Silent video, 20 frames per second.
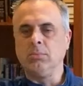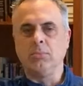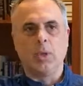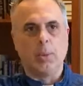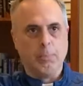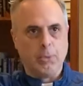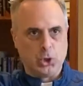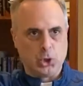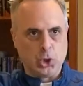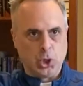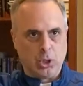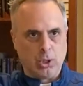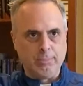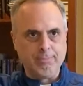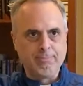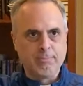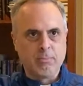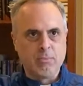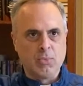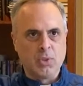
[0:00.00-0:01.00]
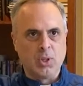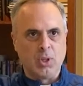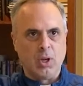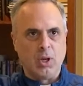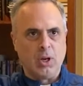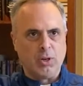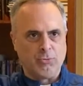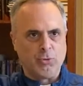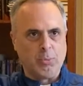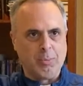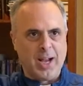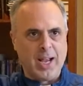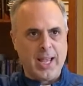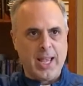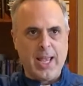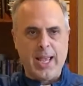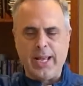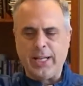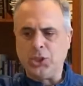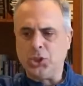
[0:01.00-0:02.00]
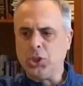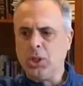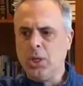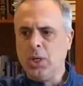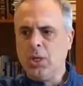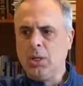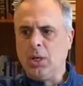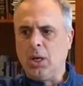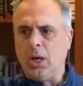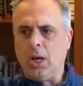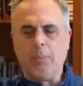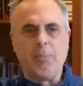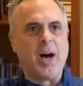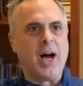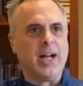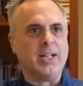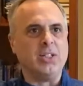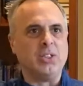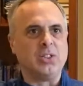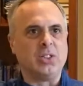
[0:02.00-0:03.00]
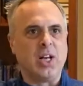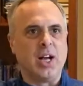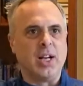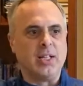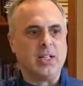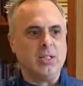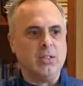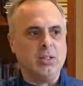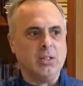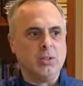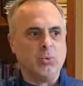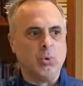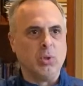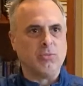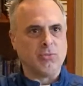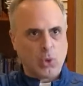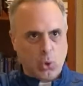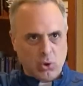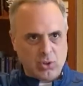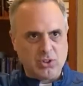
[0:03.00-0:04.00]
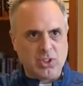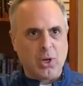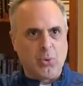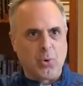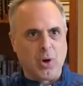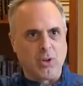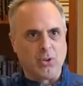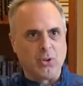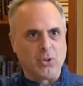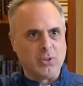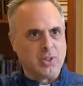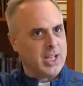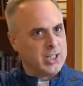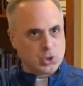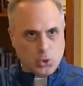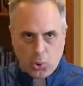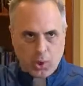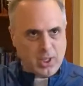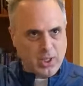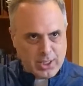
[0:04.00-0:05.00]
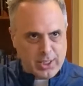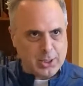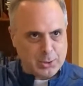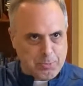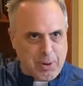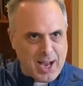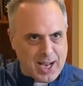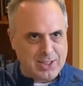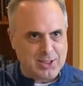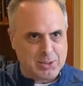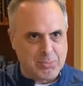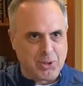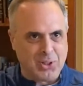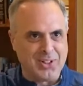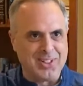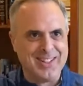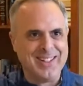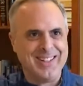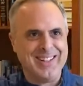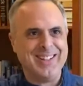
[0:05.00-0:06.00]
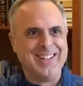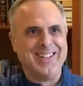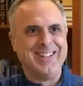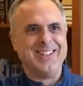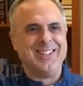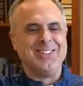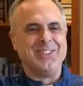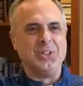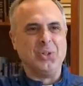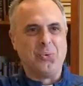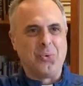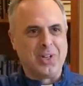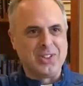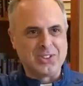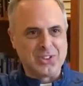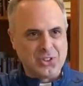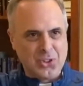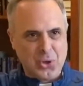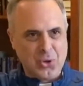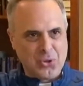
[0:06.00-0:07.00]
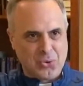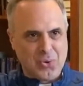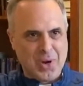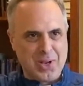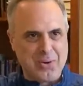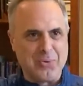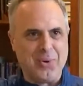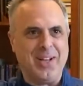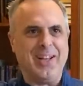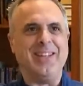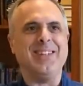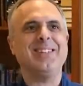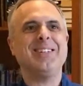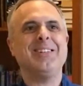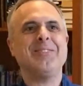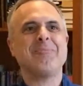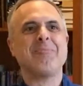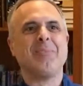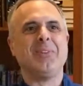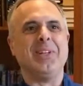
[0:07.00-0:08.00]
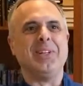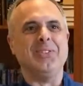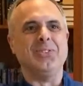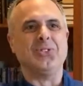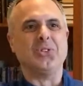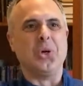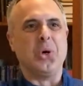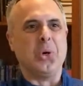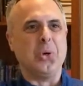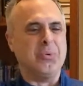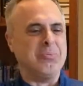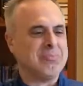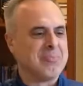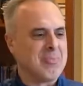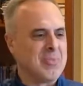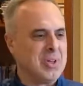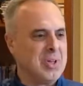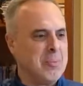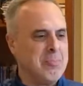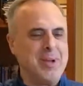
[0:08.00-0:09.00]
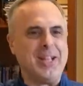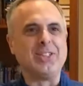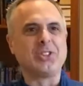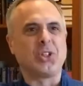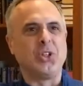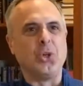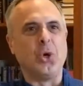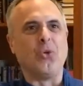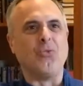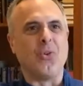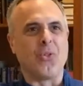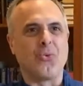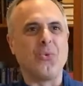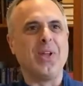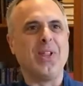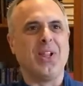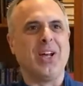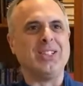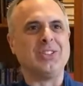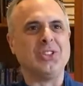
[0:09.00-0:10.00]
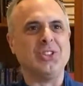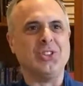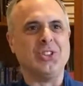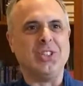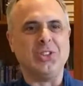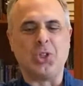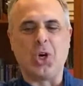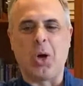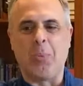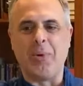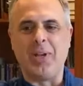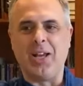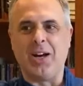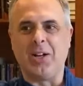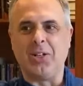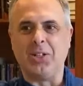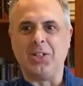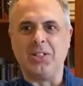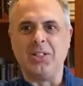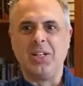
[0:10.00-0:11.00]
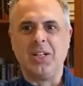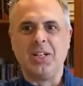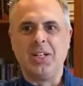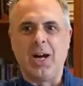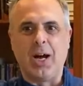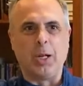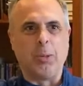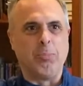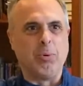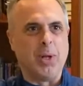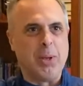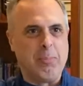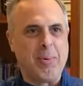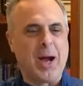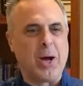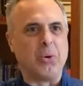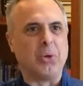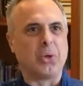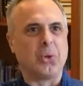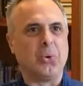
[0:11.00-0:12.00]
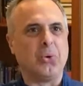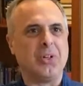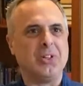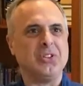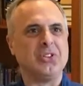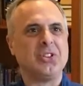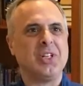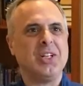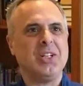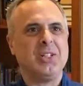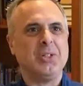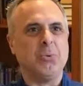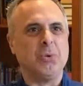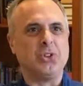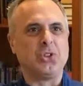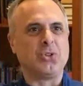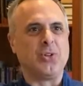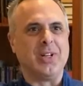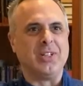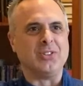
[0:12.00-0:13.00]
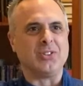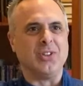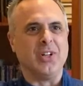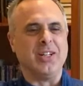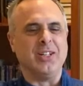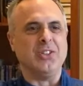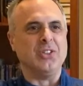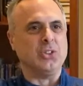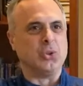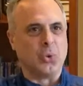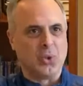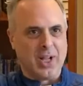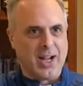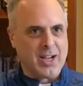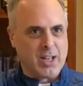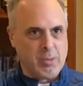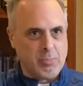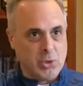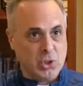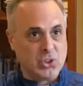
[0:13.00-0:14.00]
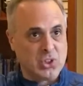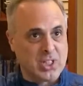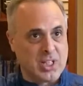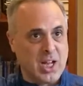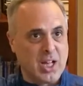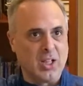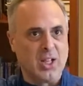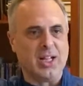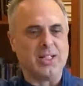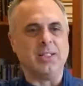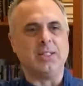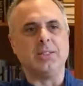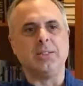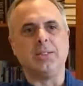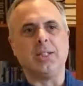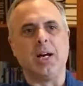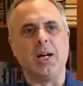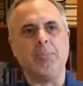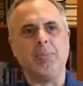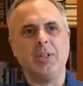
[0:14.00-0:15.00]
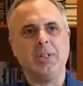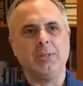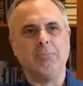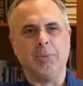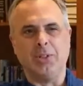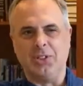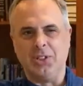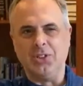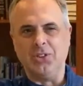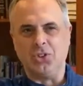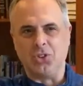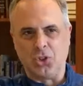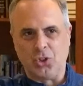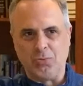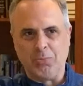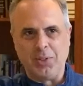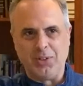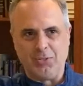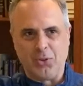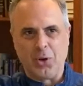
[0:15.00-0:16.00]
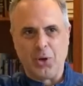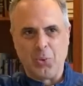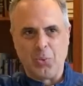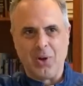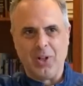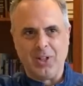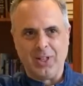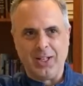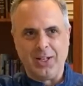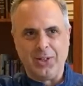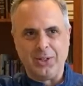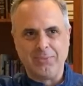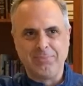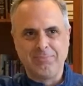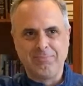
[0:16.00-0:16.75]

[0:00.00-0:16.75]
mature for my age, I decided, well, of course I want to learn as quickly as possible. Who wants to know the right way? And so basically over 3 lessons, he taught me how to play power chords, which translated into a lot of the music I liked at the time, but didn't serve me very well later.